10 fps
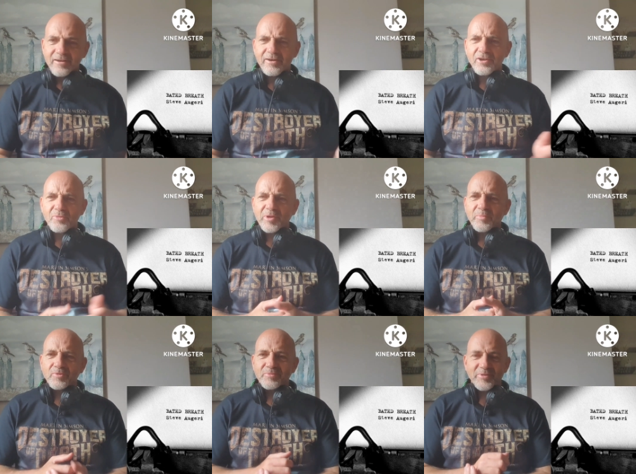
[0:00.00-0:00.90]
A lot of
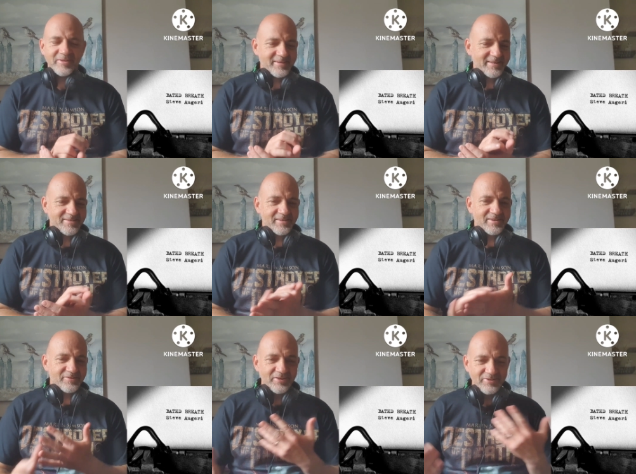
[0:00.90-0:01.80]
people's opinion, actually.
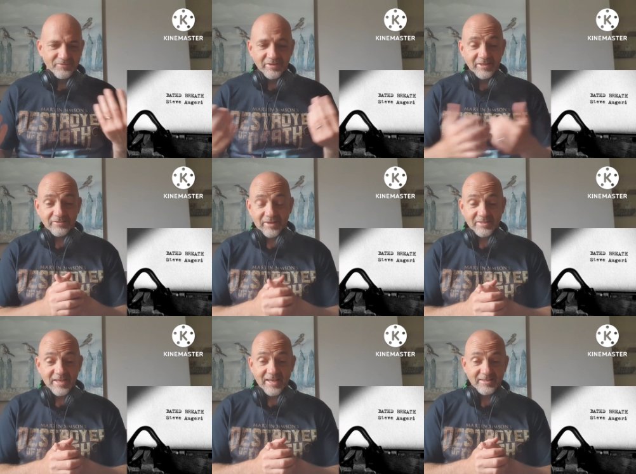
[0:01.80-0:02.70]
I just think he's
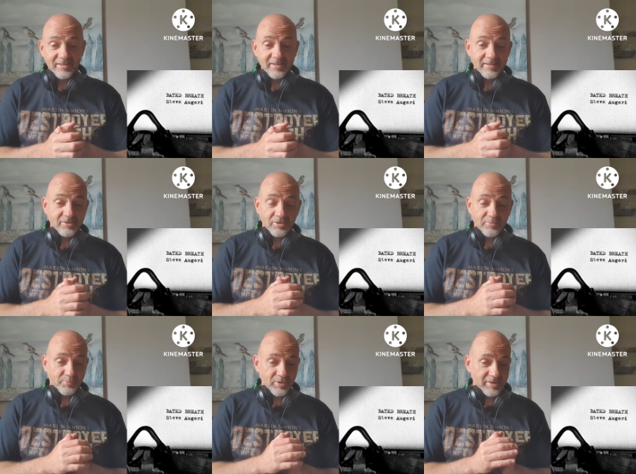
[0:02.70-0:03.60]
fantastic. He's got a
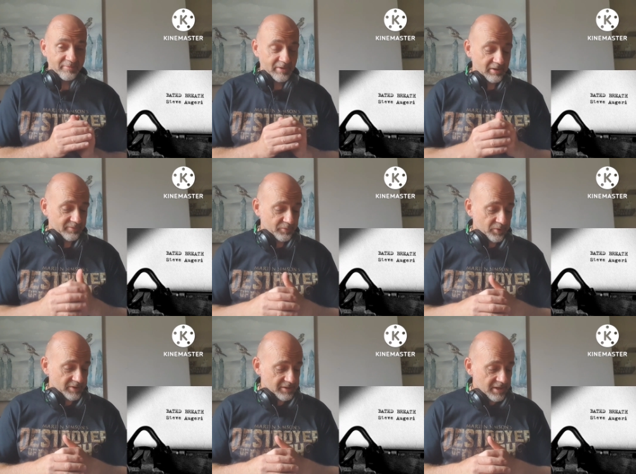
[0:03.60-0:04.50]
brilliant
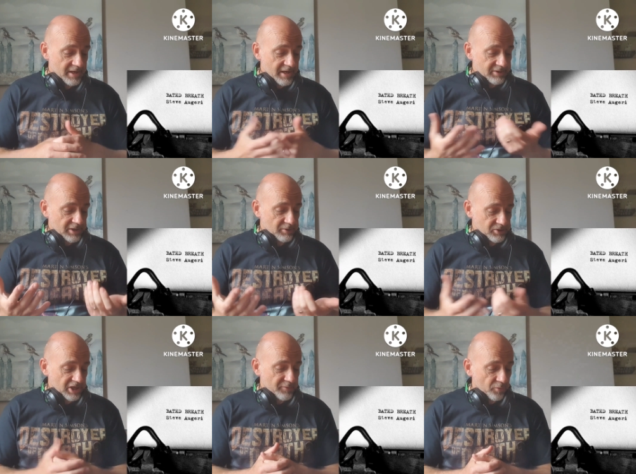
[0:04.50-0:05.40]
voice. So
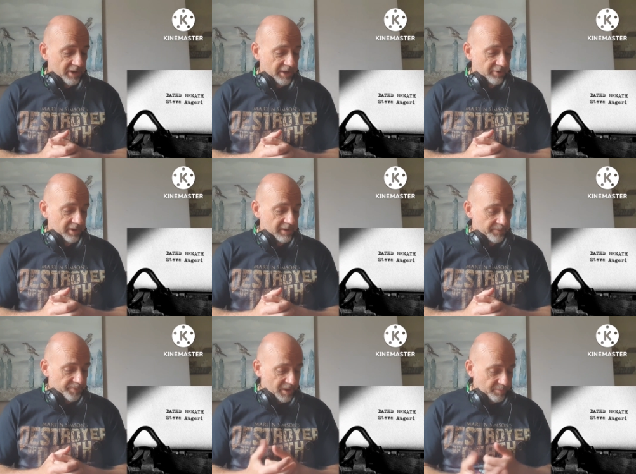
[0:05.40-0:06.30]
Steve Augeri,
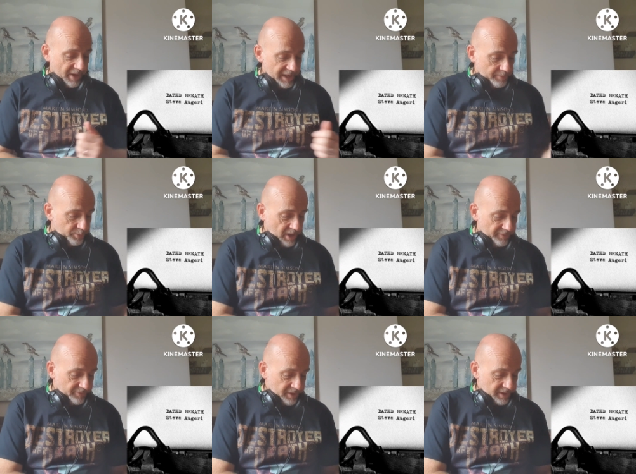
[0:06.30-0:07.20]
Bated
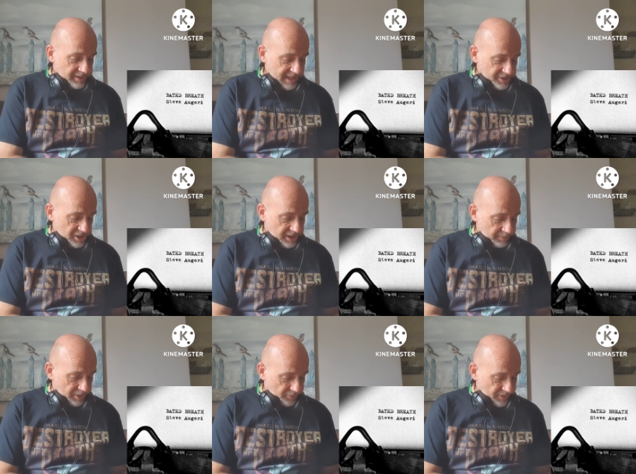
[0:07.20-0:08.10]
Breath. It's actually
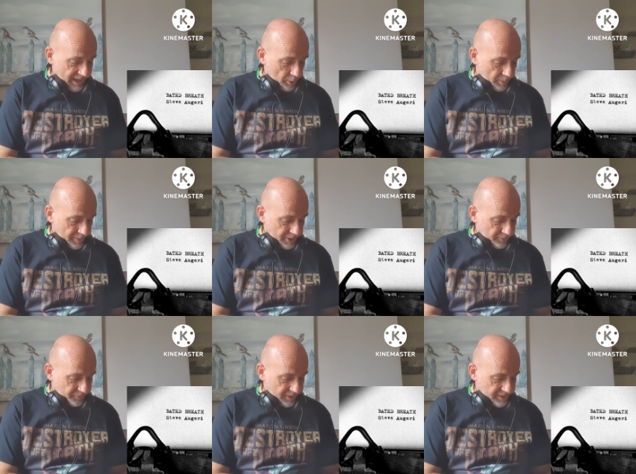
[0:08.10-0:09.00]
coming off the album, but
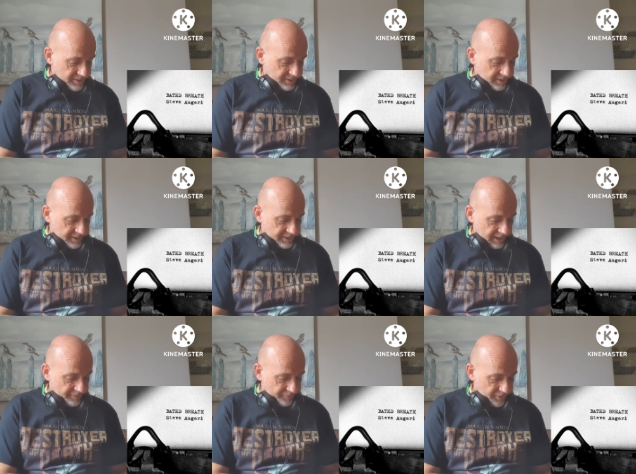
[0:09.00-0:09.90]
don't think there's a
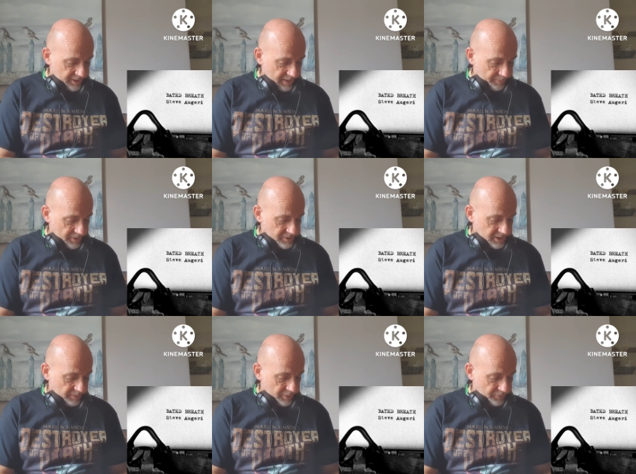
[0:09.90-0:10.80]
date for it yet. But it's
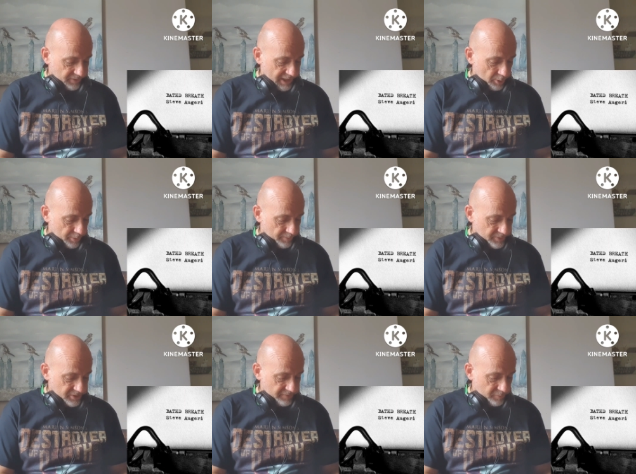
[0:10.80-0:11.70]
coming off the album
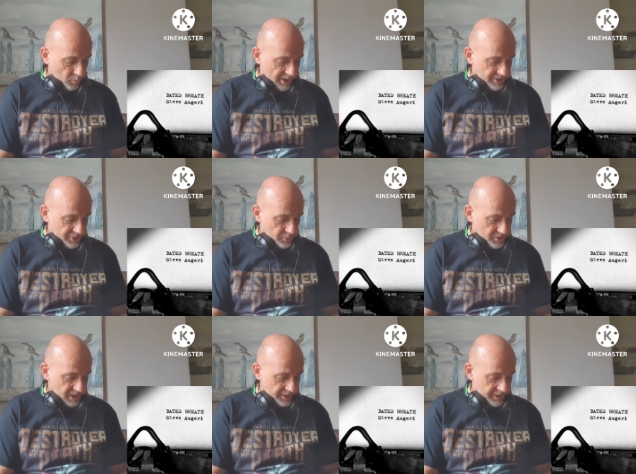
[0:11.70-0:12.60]
7 Ways Till
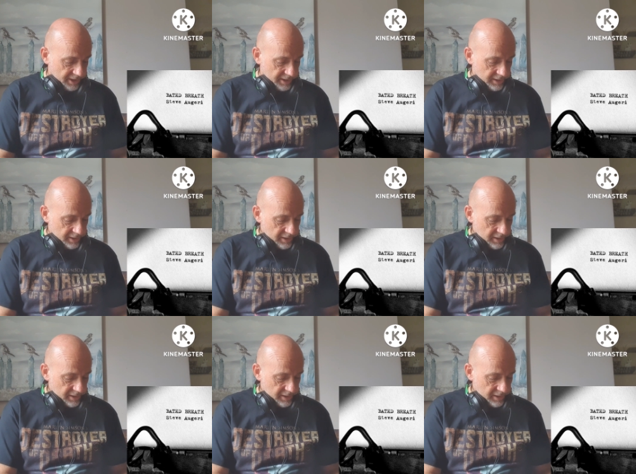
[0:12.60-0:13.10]
Sunday.